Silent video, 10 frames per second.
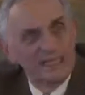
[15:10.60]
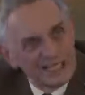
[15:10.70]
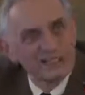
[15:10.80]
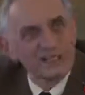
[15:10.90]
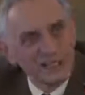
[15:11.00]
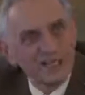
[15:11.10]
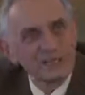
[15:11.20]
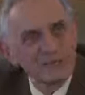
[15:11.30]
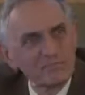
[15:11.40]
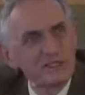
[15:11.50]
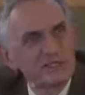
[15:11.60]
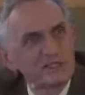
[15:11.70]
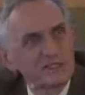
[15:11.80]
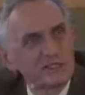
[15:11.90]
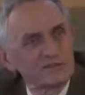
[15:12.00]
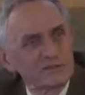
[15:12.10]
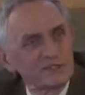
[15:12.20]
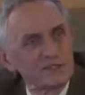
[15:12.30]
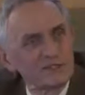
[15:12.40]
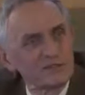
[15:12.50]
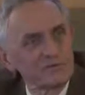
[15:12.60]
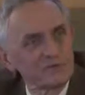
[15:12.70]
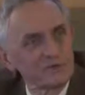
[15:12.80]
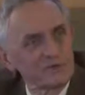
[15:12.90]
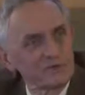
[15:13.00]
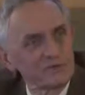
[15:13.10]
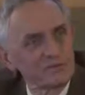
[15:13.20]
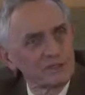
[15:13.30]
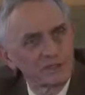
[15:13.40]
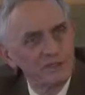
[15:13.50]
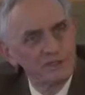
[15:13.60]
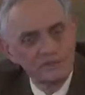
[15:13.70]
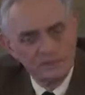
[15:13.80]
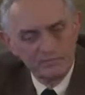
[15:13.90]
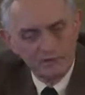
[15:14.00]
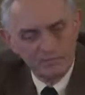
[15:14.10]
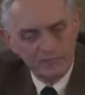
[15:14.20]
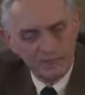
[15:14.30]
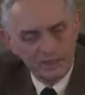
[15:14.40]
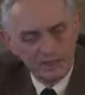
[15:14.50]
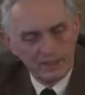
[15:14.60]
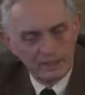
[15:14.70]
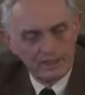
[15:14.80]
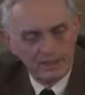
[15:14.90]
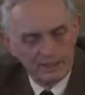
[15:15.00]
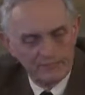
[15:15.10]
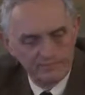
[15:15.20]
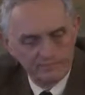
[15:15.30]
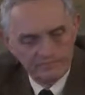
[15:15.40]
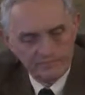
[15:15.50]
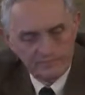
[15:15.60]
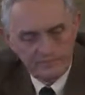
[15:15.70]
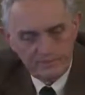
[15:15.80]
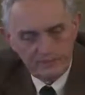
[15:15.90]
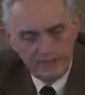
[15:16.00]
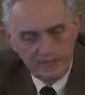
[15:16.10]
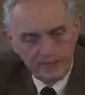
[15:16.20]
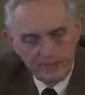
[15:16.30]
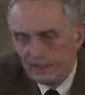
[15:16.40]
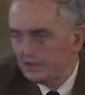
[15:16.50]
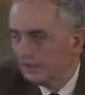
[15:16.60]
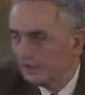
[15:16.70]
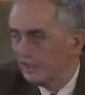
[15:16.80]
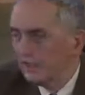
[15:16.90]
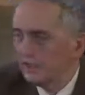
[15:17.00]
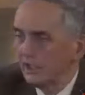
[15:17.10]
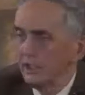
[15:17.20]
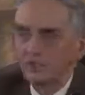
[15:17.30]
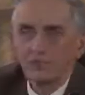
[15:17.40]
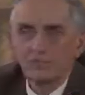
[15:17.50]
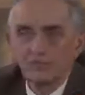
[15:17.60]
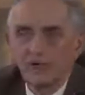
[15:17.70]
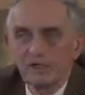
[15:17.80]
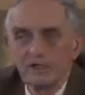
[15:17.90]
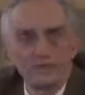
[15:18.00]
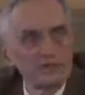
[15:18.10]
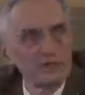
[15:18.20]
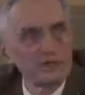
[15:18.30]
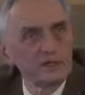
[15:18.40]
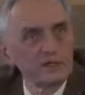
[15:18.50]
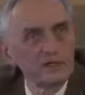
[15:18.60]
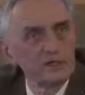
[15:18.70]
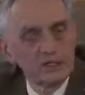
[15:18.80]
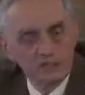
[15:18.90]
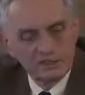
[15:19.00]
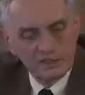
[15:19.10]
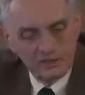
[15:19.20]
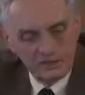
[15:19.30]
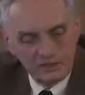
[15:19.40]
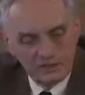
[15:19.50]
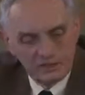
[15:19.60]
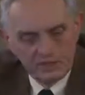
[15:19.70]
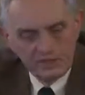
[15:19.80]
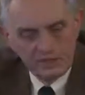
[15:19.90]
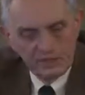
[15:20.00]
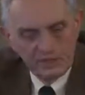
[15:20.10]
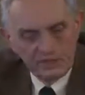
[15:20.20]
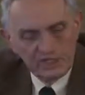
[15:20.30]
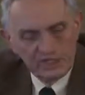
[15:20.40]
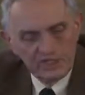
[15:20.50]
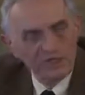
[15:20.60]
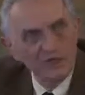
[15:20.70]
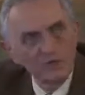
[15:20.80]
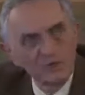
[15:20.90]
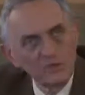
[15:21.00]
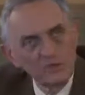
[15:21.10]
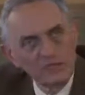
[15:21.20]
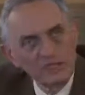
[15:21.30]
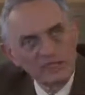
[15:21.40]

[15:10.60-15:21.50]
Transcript: It's not the best justification for European Union one might like. Here again, the bottom figure shows that those